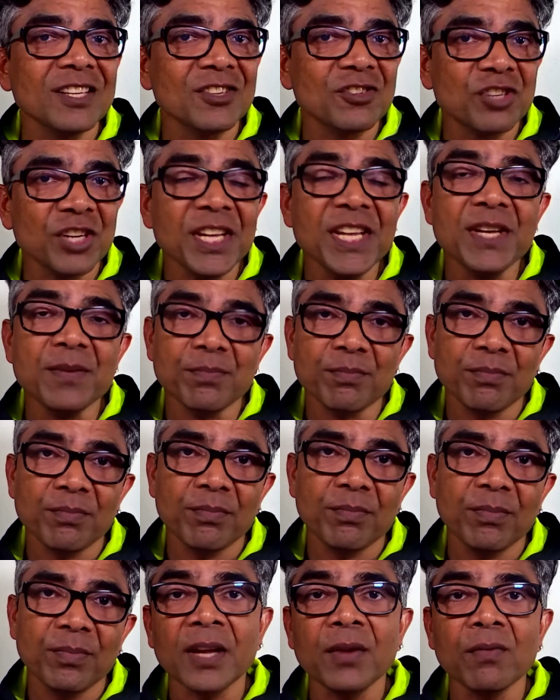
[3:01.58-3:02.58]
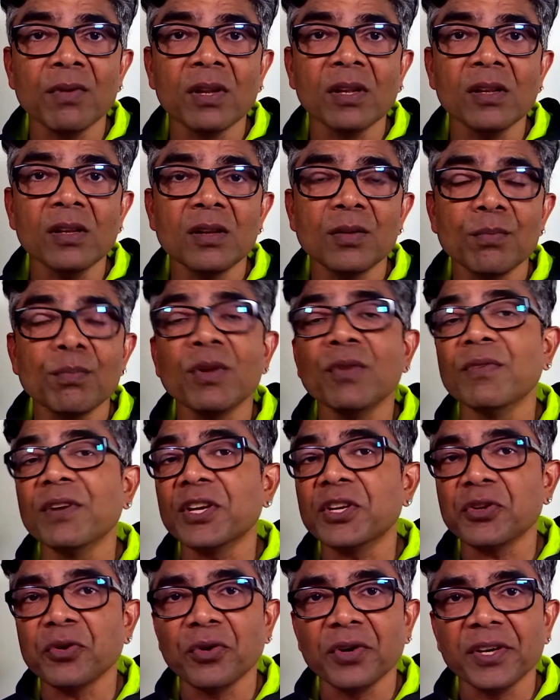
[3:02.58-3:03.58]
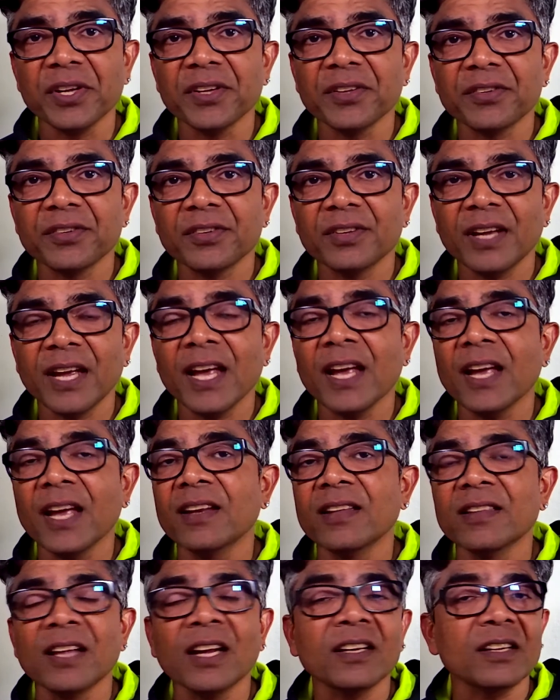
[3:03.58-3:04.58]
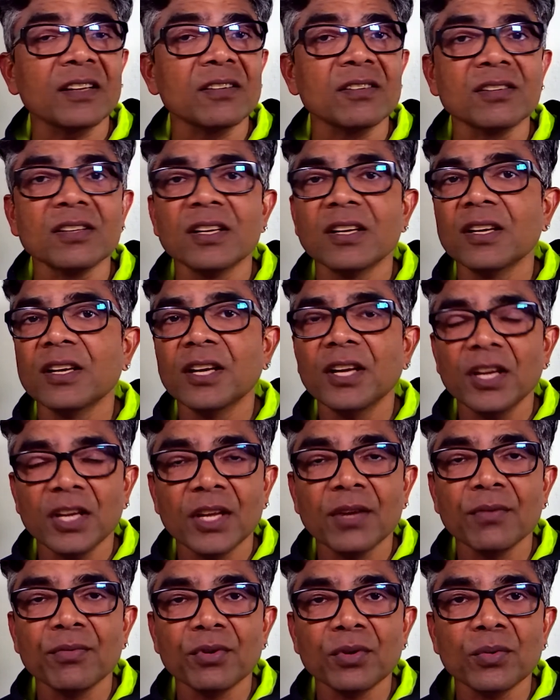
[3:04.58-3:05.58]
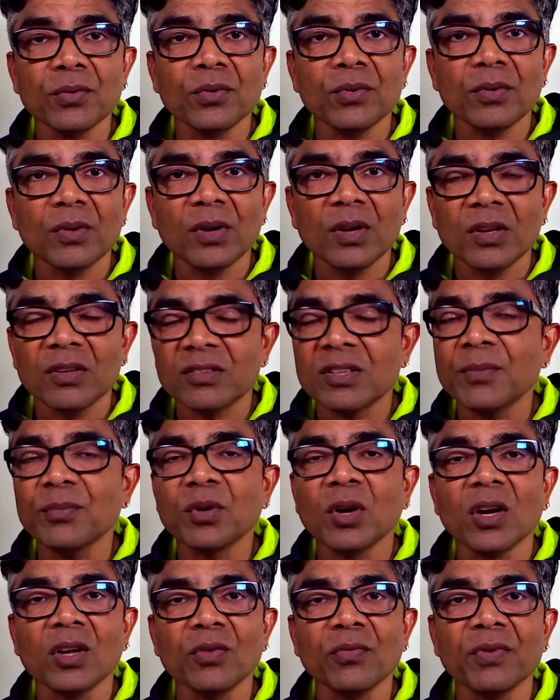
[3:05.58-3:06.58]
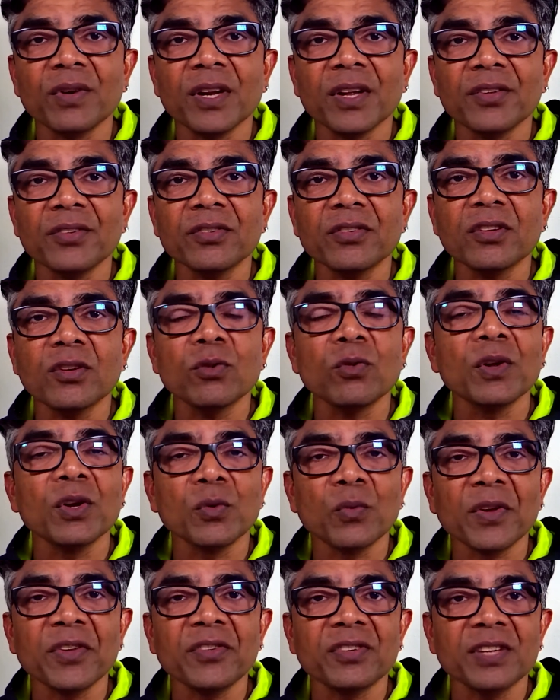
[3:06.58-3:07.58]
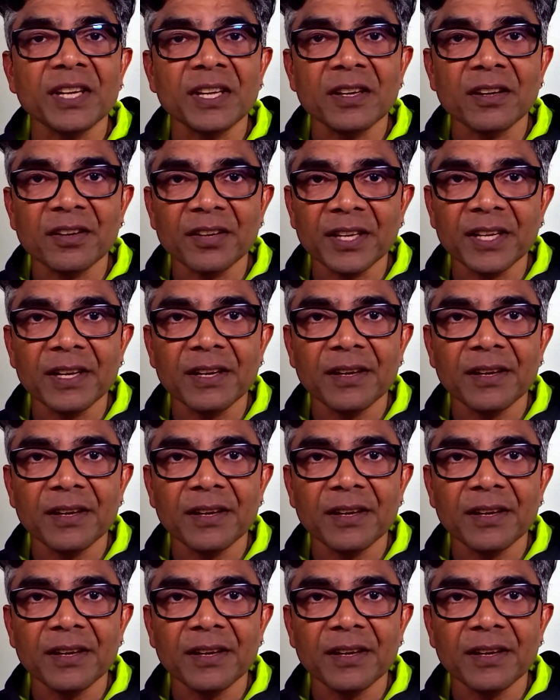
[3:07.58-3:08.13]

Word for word: team will be victorious, and that could give you some confidence to invest in a deal.